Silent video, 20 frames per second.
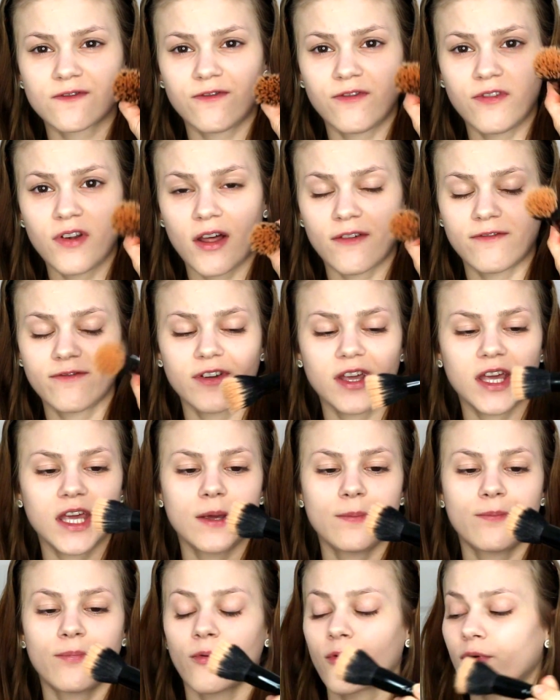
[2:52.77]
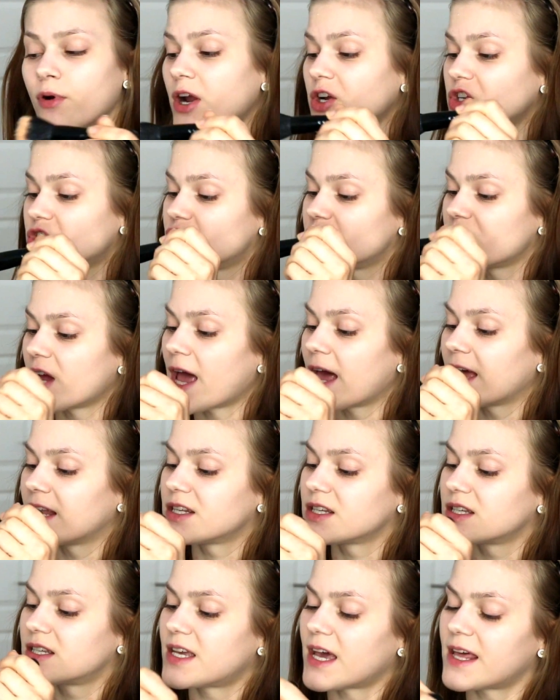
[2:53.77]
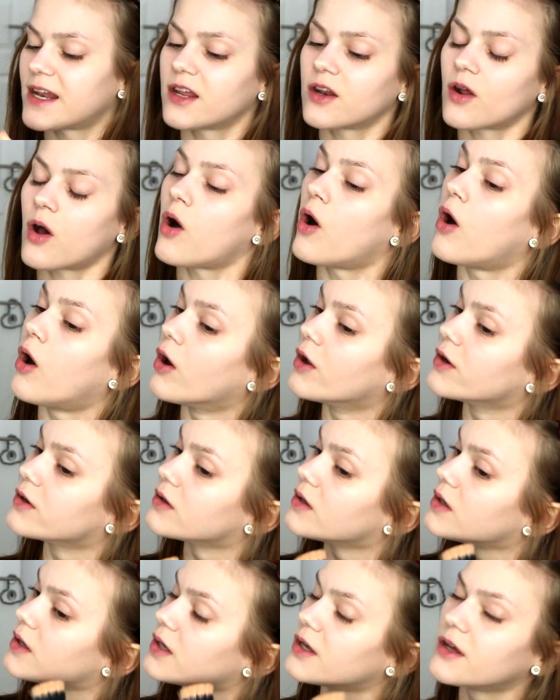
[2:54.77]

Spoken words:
fluffy brush and get it on.